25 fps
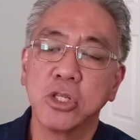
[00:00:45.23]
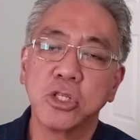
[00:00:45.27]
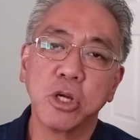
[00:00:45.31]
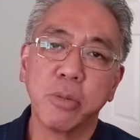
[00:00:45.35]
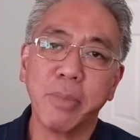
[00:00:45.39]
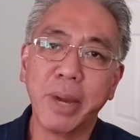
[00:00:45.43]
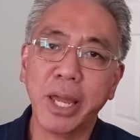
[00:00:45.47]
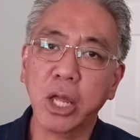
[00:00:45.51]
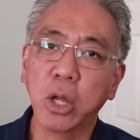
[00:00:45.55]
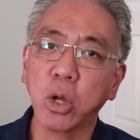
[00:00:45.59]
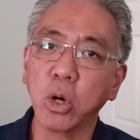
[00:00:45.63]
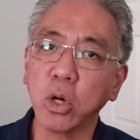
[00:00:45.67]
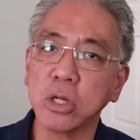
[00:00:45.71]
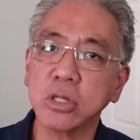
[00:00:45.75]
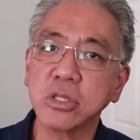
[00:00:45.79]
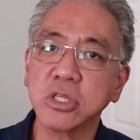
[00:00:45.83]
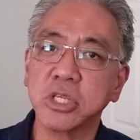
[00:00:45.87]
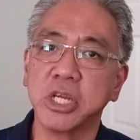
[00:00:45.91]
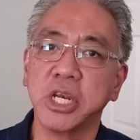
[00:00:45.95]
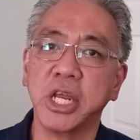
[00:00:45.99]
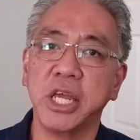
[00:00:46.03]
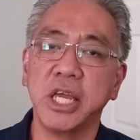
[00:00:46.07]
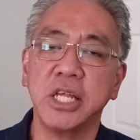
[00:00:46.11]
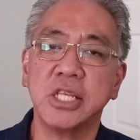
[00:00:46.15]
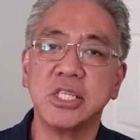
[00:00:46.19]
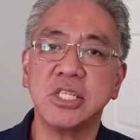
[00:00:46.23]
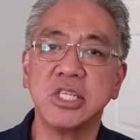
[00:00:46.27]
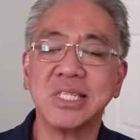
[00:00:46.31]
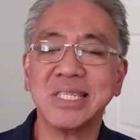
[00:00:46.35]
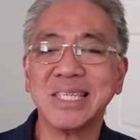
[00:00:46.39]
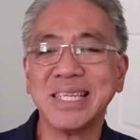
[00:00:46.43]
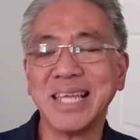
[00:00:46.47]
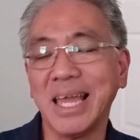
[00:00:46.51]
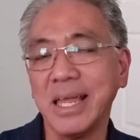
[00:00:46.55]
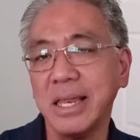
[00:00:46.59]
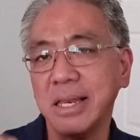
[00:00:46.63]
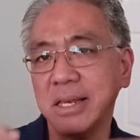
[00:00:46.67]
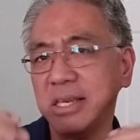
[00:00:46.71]
So my goal today is
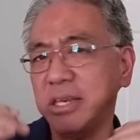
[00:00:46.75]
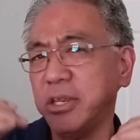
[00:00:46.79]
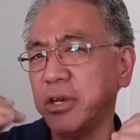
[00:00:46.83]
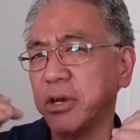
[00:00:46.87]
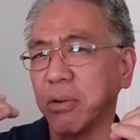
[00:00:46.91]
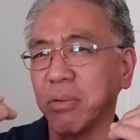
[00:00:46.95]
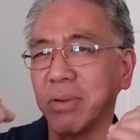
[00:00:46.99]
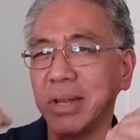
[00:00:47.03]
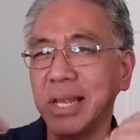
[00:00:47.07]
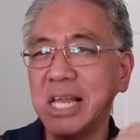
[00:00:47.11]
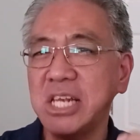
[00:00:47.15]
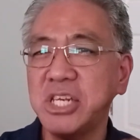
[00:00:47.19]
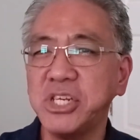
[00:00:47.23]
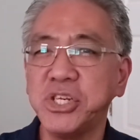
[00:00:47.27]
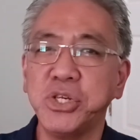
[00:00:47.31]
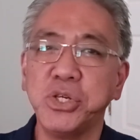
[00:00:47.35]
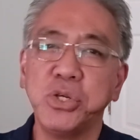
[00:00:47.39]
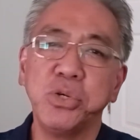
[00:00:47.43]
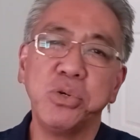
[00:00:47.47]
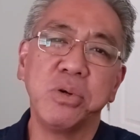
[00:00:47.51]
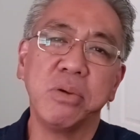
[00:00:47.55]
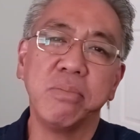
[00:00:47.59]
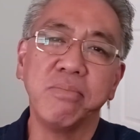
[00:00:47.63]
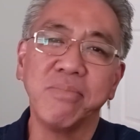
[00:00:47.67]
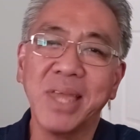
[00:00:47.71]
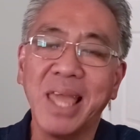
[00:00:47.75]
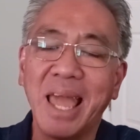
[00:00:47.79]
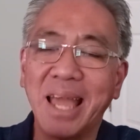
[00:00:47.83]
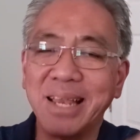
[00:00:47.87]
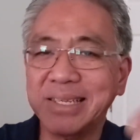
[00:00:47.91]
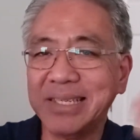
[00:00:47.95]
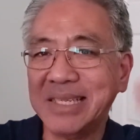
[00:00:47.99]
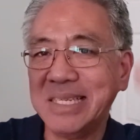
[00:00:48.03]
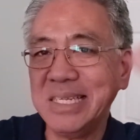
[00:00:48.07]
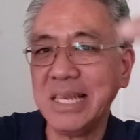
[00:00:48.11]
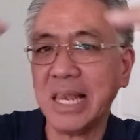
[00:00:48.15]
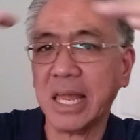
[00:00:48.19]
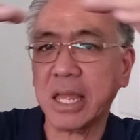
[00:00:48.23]
just, you know, let you
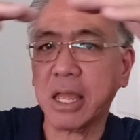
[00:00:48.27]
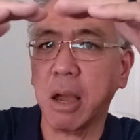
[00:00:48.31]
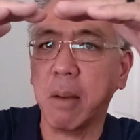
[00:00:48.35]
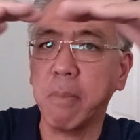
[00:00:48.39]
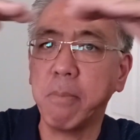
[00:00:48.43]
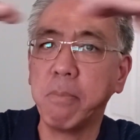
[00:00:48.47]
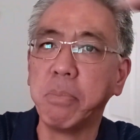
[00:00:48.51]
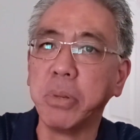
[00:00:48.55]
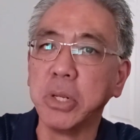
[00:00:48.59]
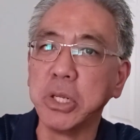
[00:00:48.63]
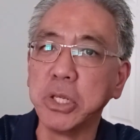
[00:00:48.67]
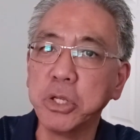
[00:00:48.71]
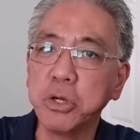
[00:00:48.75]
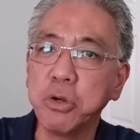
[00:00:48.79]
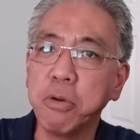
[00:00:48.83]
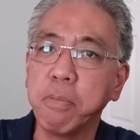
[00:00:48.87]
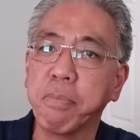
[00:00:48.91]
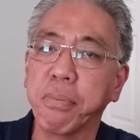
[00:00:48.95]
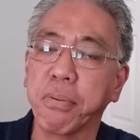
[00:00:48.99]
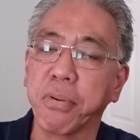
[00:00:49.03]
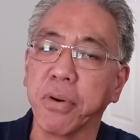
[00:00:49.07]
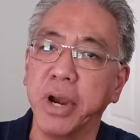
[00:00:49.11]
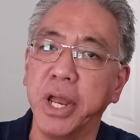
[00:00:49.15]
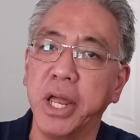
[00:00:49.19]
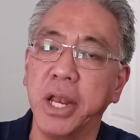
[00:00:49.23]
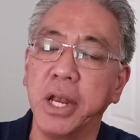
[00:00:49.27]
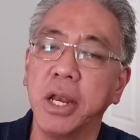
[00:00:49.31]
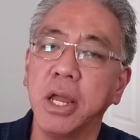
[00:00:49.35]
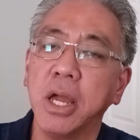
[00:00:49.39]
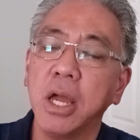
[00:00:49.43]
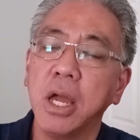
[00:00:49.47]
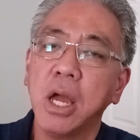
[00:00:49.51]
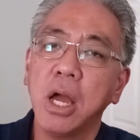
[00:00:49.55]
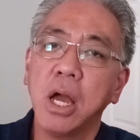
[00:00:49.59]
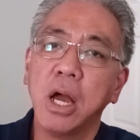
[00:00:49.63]
see like a blueprint